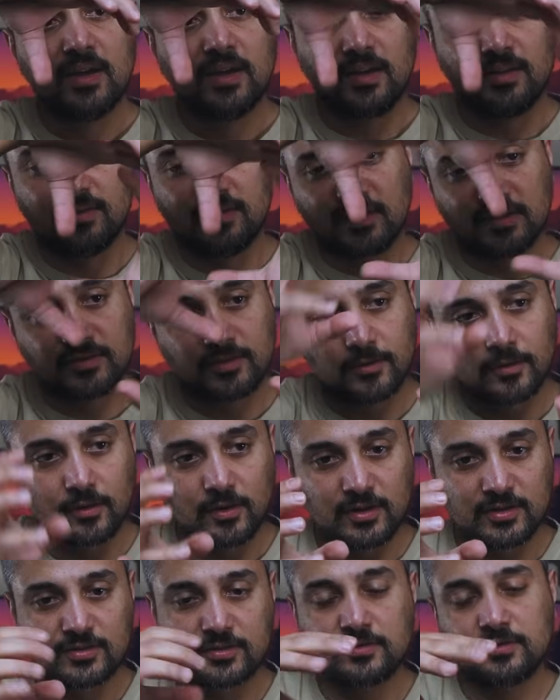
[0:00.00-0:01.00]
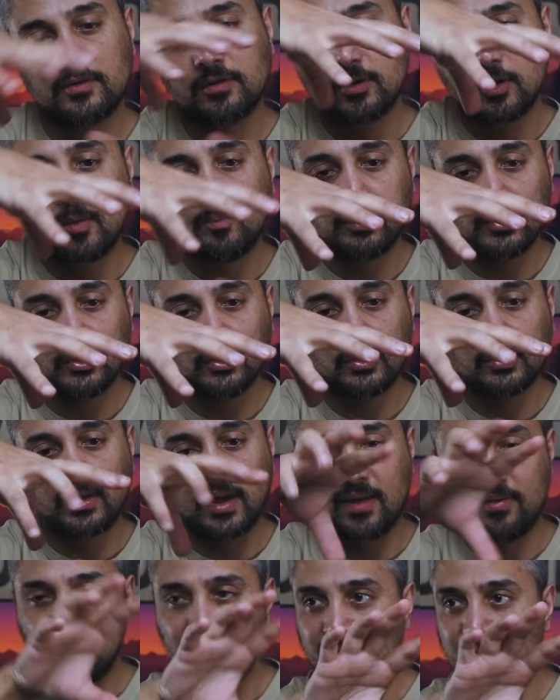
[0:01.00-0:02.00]
in this cluster coupled,
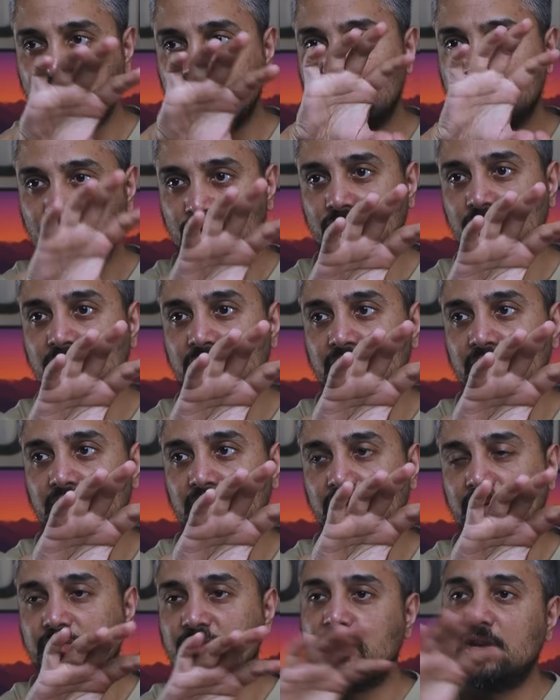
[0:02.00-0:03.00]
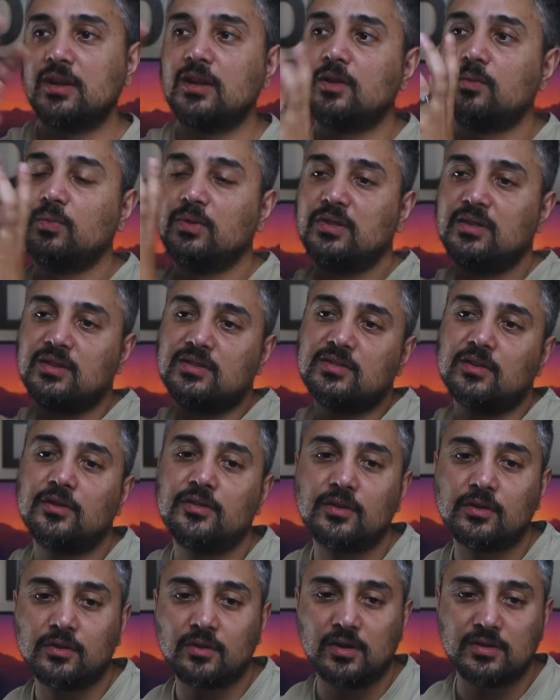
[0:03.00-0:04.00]
and then they should communicate with this
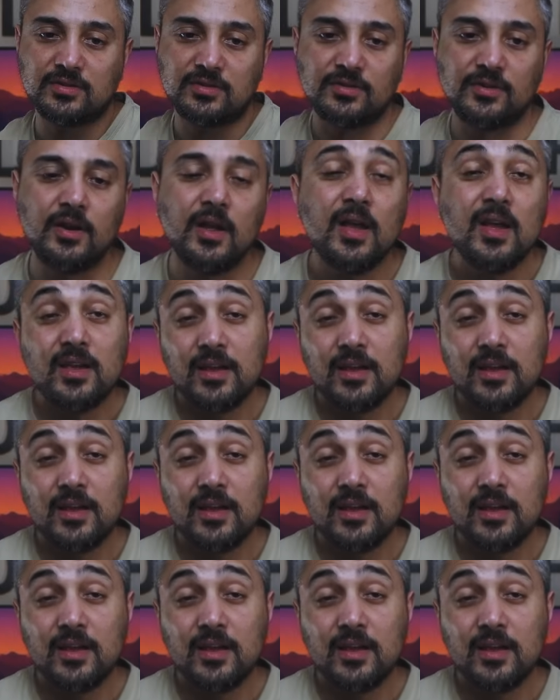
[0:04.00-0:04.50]
other cluster.